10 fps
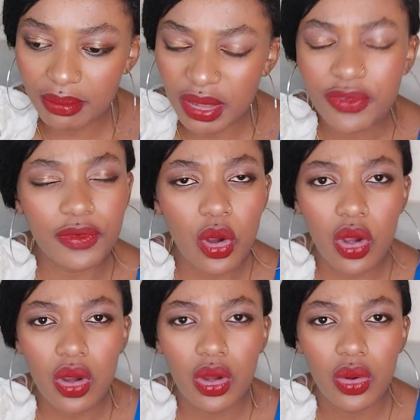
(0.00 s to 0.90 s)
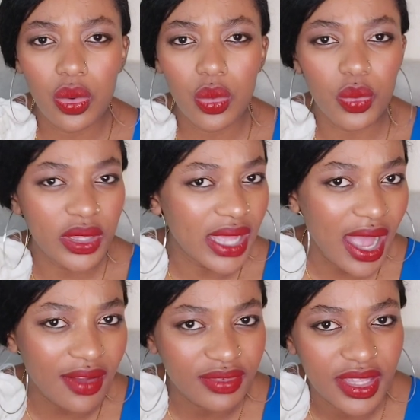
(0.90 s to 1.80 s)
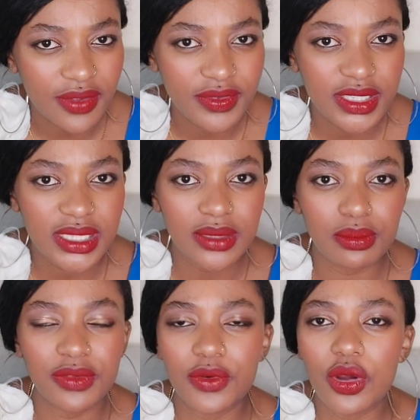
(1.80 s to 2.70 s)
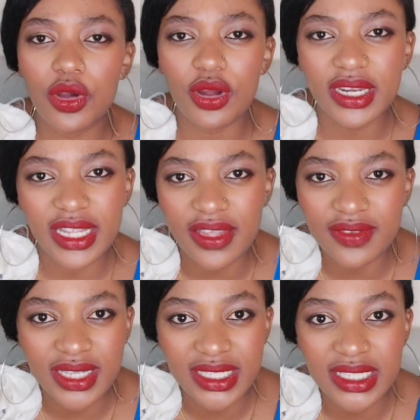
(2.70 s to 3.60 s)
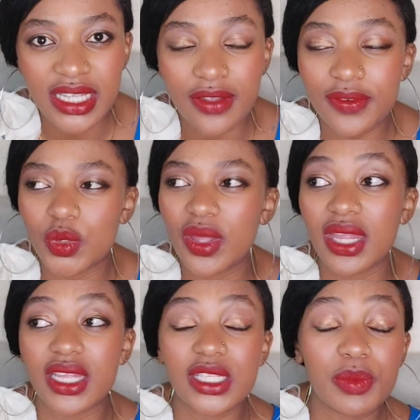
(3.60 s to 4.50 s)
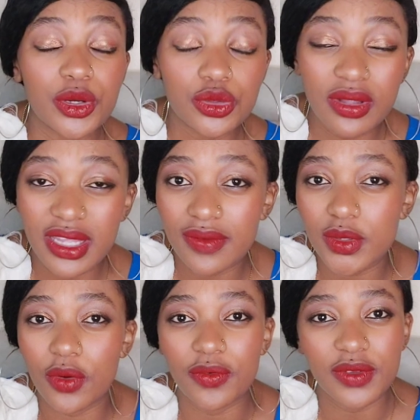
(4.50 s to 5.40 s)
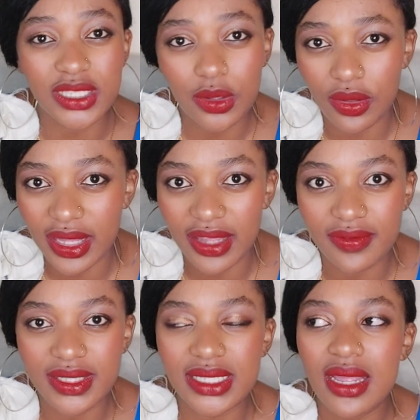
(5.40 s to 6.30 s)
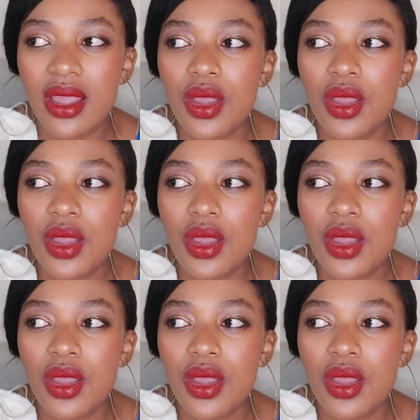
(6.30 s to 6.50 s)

before we have gifts before god gives us gifts whether they are spiritual gifts or physical gifts